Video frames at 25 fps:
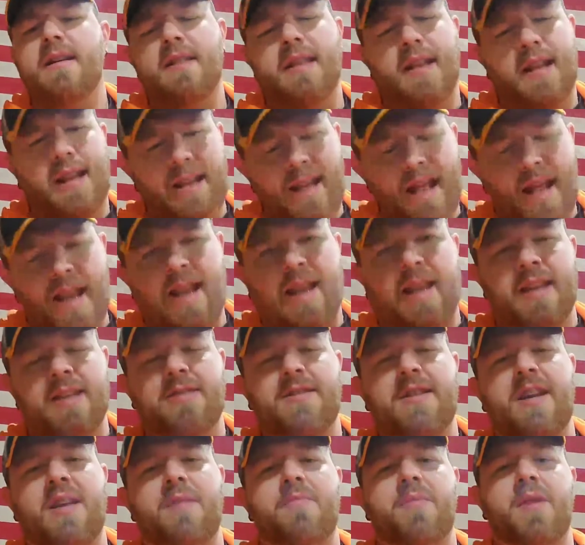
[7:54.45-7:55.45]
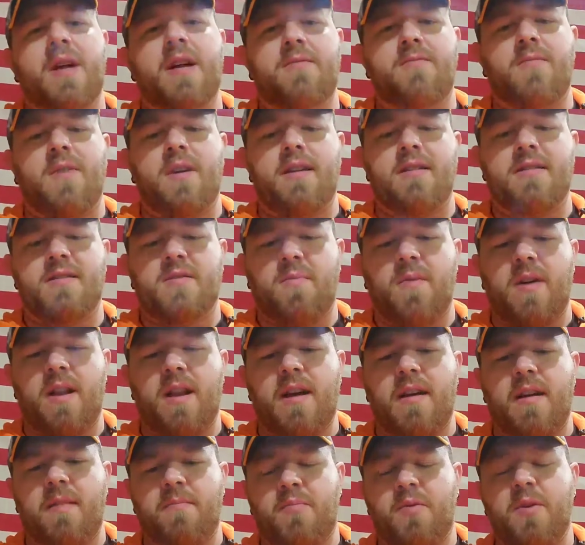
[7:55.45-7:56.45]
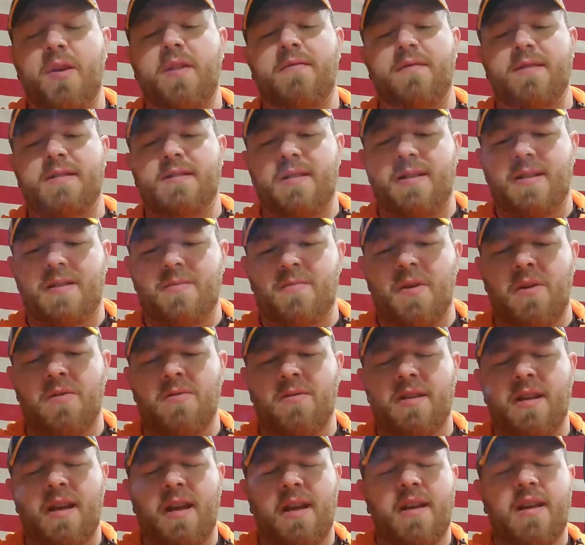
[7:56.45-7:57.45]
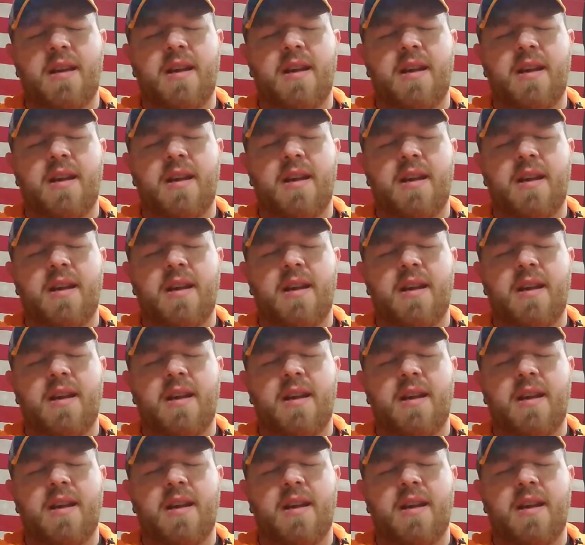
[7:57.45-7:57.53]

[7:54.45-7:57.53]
The Connecticut shade blend one is the one I had previously smoked,